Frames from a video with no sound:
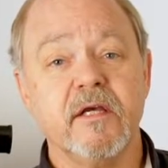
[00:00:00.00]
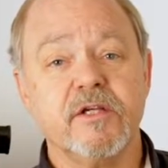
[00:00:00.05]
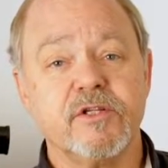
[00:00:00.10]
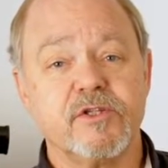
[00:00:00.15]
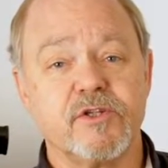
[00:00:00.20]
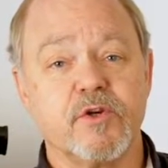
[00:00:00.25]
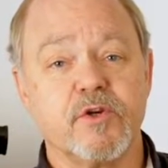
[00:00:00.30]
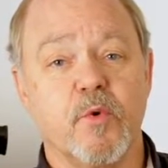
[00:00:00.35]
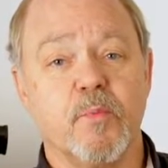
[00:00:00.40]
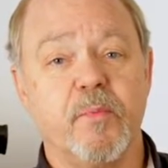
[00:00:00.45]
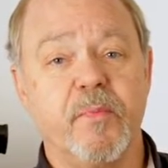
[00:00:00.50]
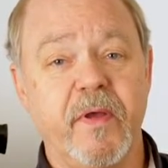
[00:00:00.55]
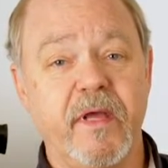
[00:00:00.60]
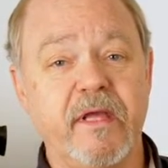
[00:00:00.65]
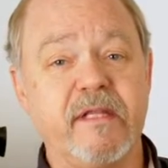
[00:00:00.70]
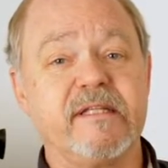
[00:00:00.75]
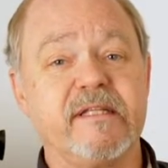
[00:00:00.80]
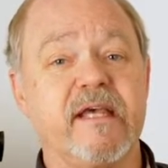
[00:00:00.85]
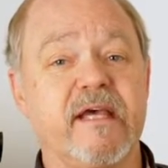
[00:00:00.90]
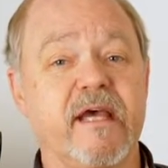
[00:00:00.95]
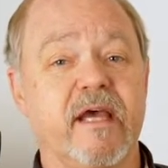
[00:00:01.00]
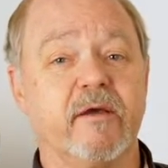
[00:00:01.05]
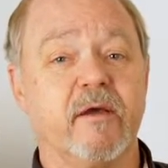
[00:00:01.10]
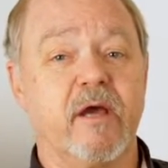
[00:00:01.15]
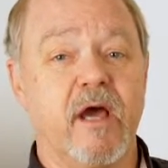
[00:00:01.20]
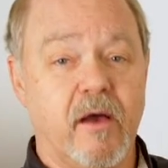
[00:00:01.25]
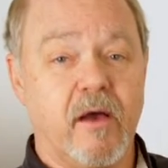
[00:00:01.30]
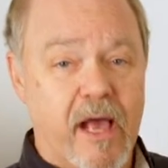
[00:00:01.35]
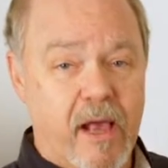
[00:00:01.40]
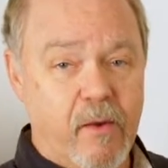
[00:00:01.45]
So
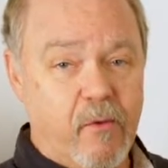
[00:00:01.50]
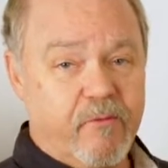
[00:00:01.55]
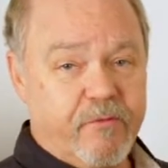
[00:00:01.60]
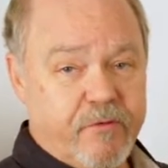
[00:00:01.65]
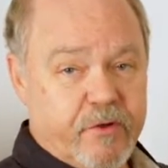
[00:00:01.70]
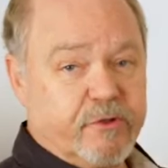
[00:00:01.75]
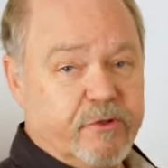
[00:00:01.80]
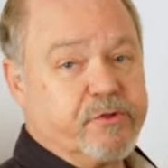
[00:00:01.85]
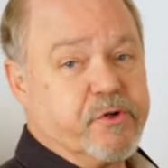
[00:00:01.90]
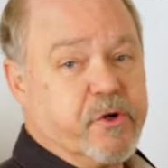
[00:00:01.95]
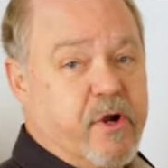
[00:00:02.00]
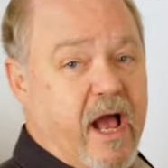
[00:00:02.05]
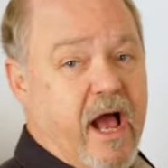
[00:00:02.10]
Pentek filter